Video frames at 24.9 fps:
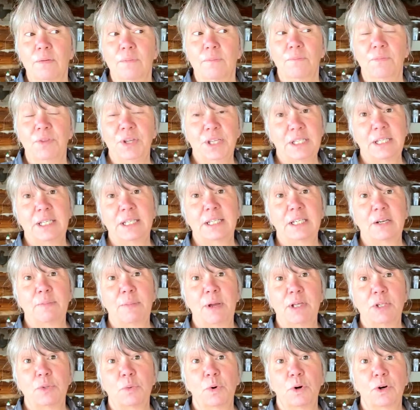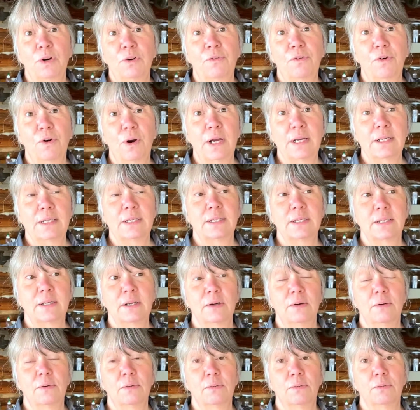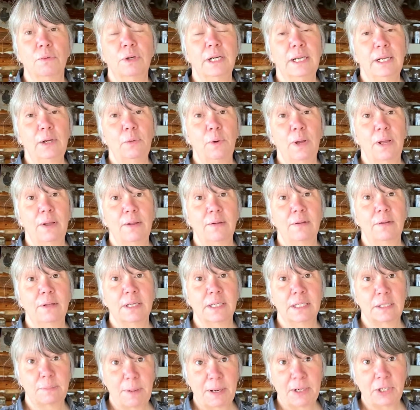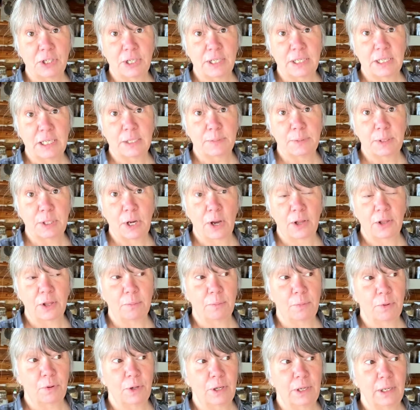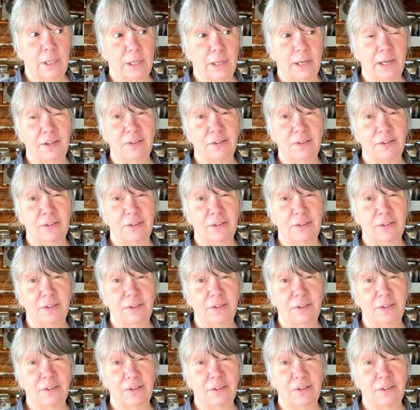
This system has worked for us really well, especially since we got the Berkey.